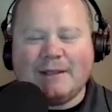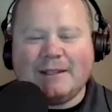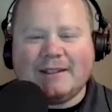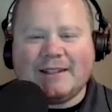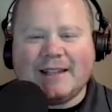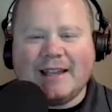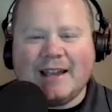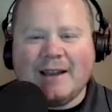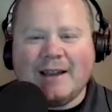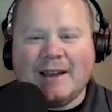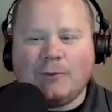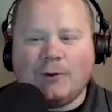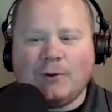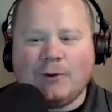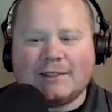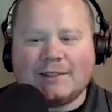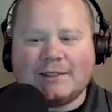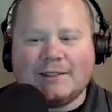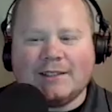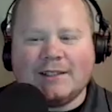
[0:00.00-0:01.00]
beat that.
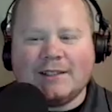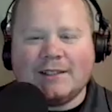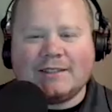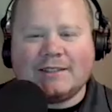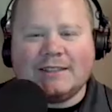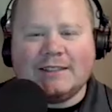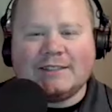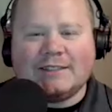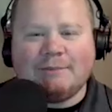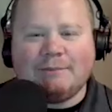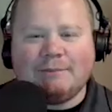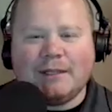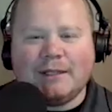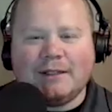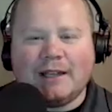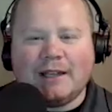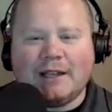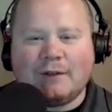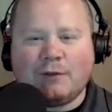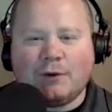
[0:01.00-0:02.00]
What's the season
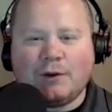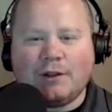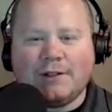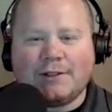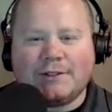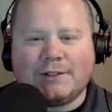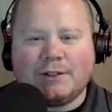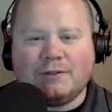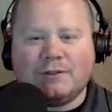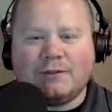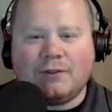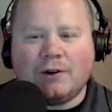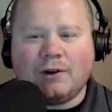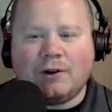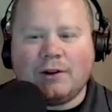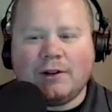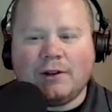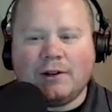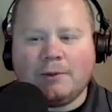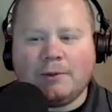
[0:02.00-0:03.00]
been like for you so
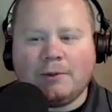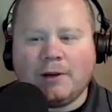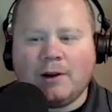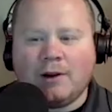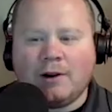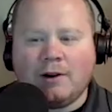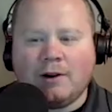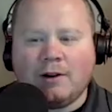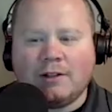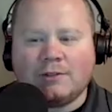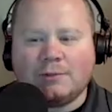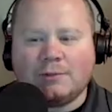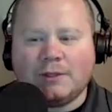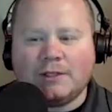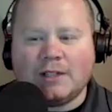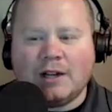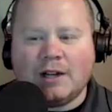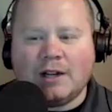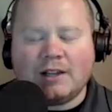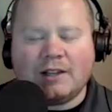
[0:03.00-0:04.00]
far? Here we are as we
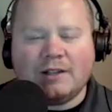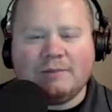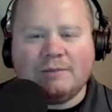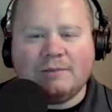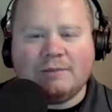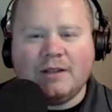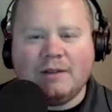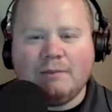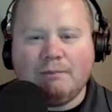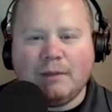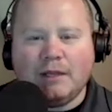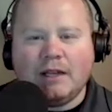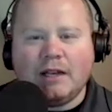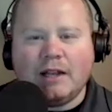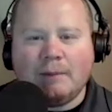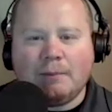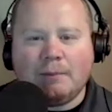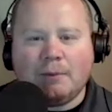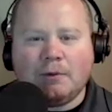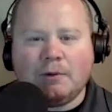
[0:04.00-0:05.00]
talk in
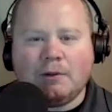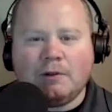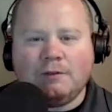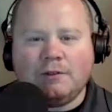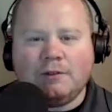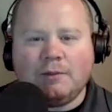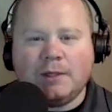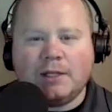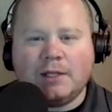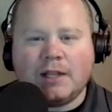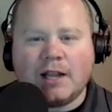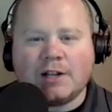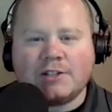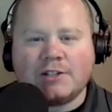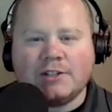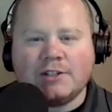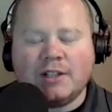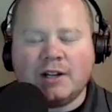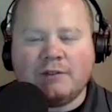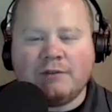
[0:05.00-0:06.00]
mid-April. Have you been
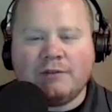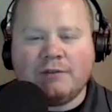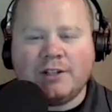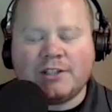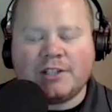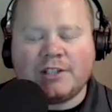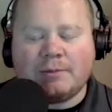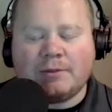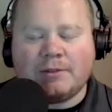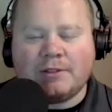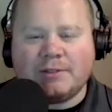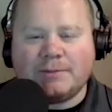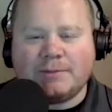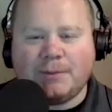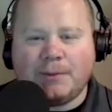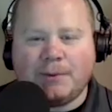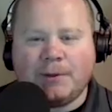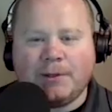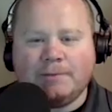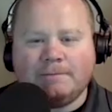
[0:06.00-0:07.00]
catching a lot of fish up to this
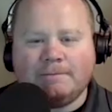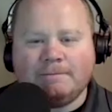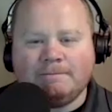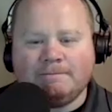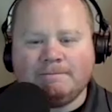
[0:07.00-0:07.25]
point?